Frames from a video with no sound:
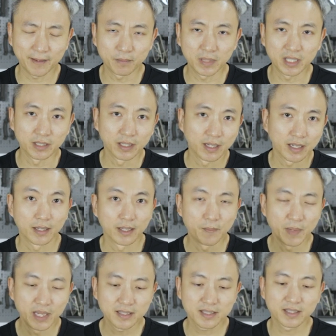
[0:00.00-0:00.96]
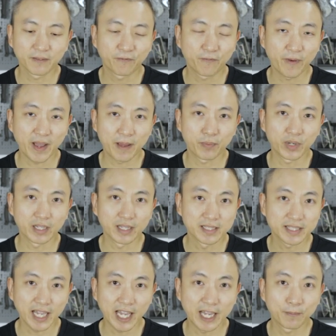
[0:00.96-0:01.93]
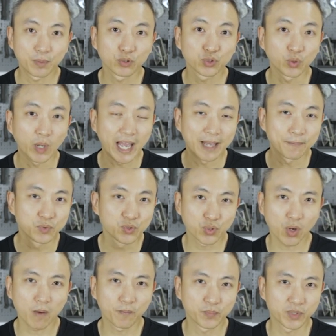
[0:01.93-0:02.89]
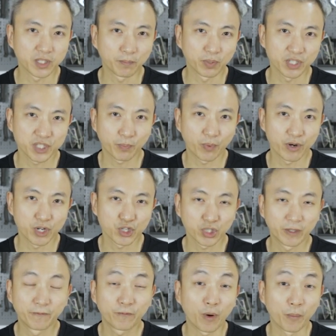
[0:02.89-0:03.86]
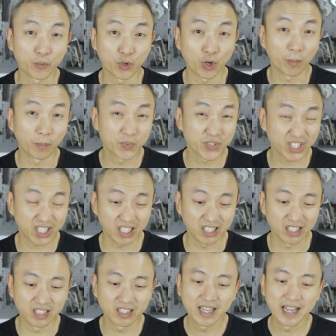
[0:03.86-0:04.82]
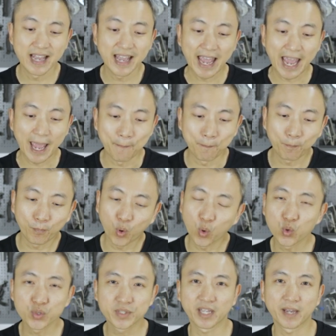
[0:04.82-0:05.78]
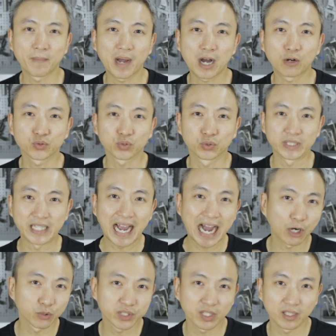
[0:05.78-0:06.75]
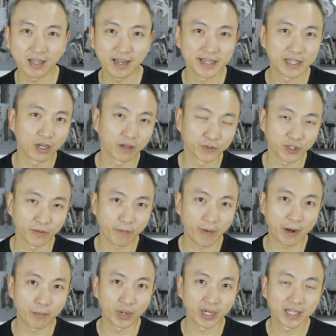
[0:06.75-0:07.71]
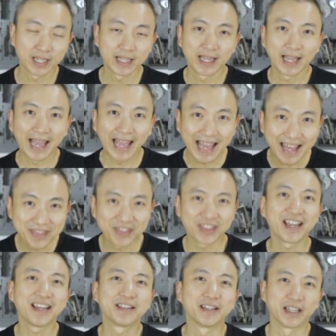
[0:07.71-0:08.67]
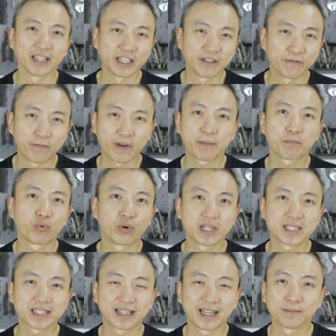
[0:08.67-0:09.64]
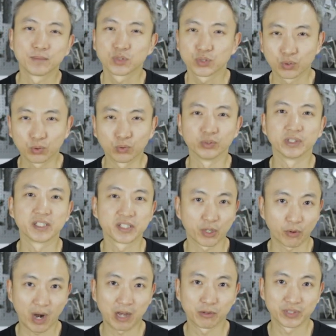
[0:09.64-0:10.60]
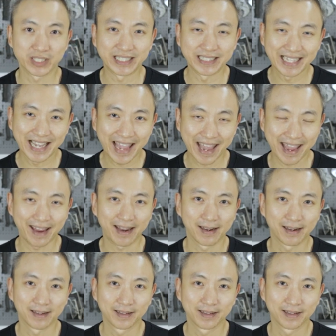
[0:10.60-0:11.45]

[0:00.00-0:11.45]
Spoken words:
that mean? It means the fabric is able to absorb the perspiration from your skin and pulls them out to the outer layer of the fabric and then evaporates them to the surrounding air.